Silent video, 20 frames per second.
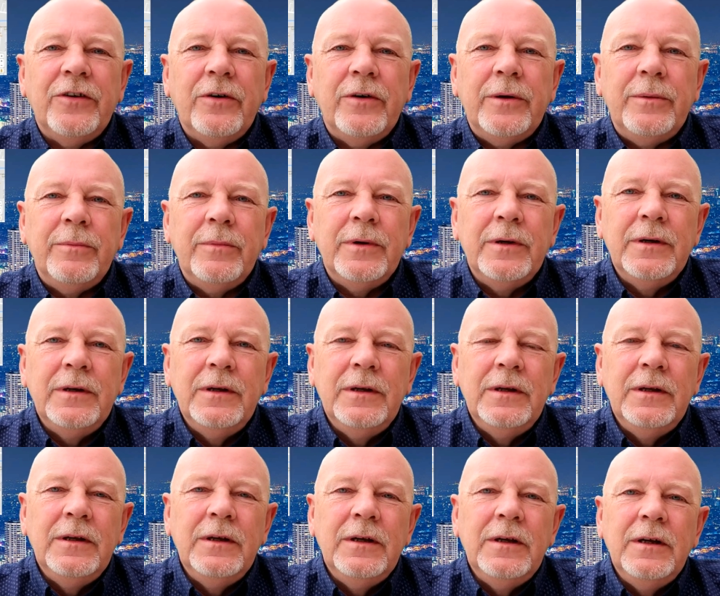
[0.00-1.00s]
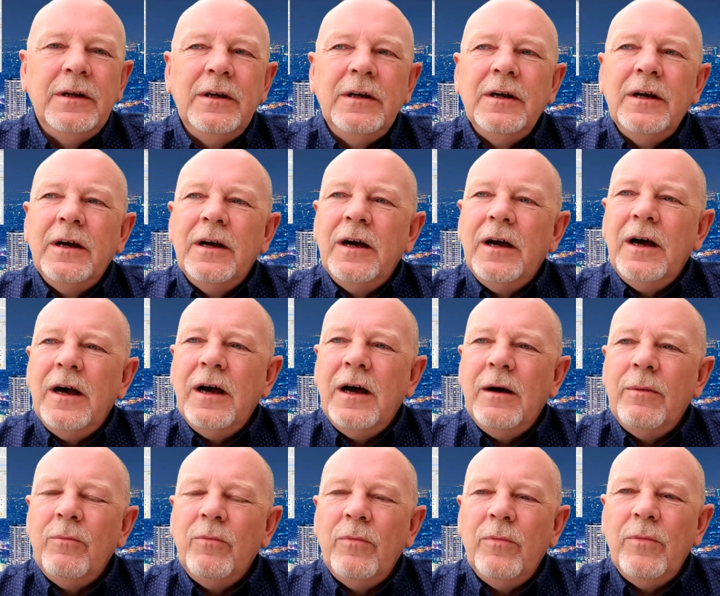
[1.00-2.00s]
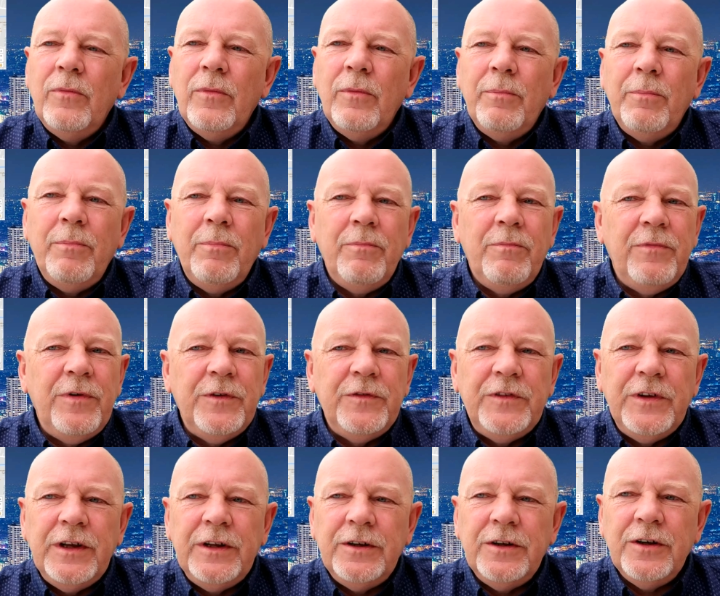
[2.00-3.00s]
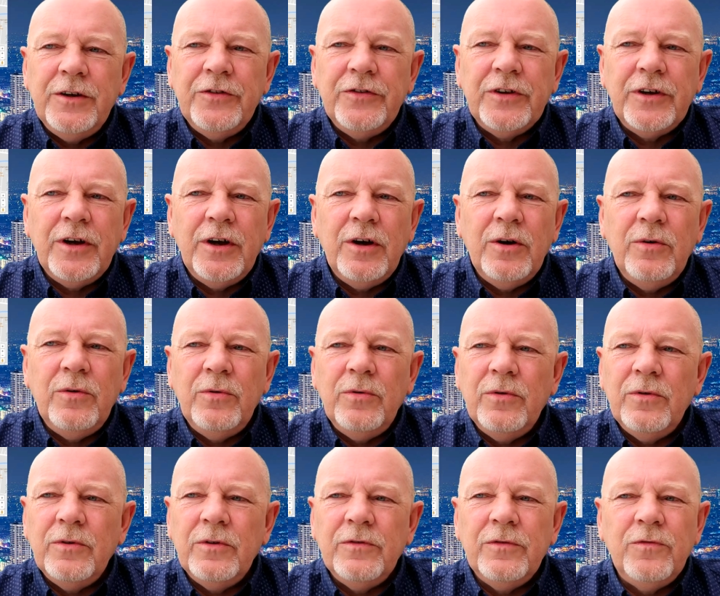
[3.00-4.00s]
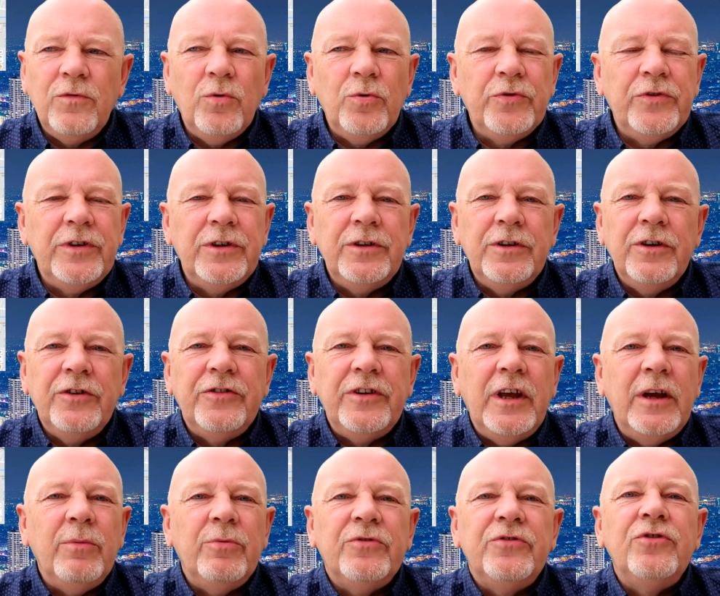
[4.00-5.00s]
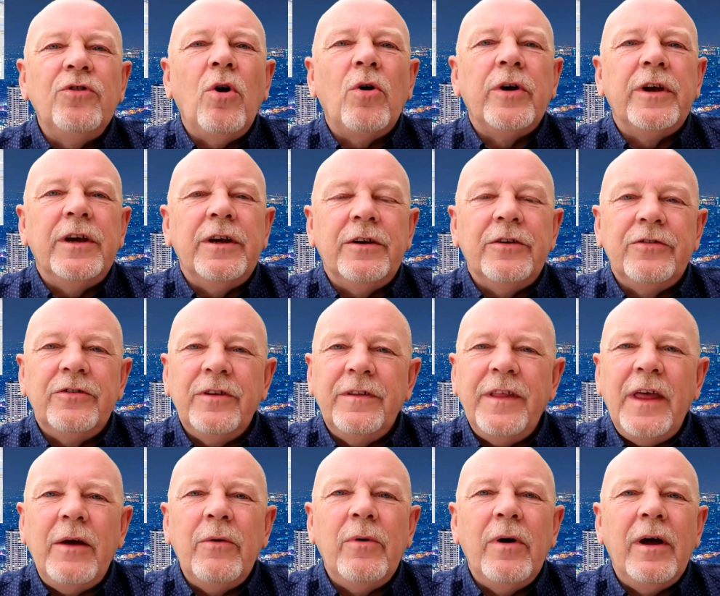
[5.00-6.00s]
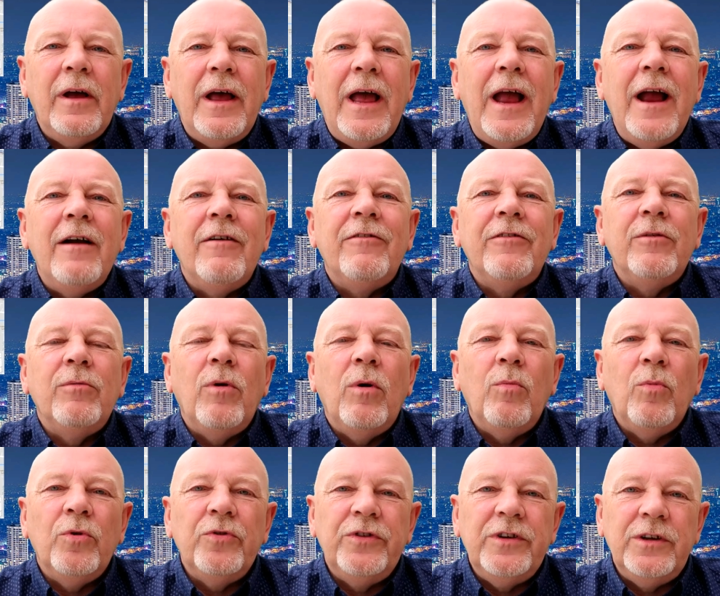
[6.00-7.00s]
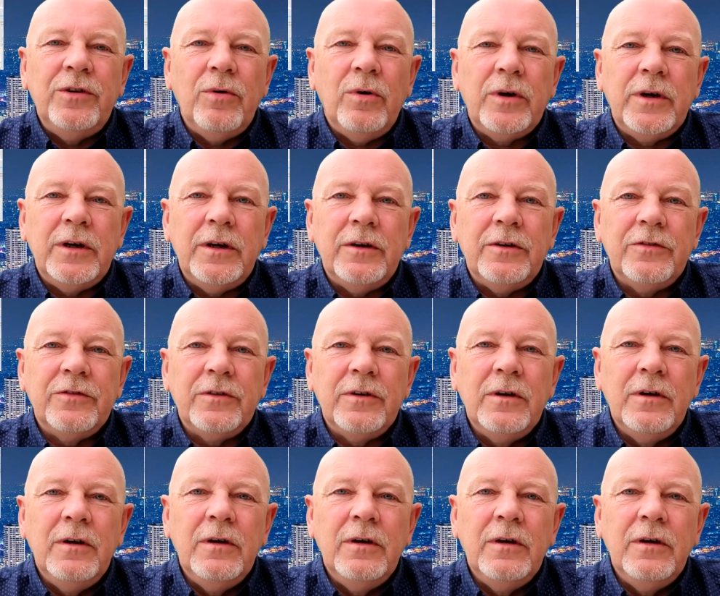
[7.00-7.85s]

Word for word: time um, 15 years ago, 14 years, it was Nokias. They were, everyone wanted Nokias.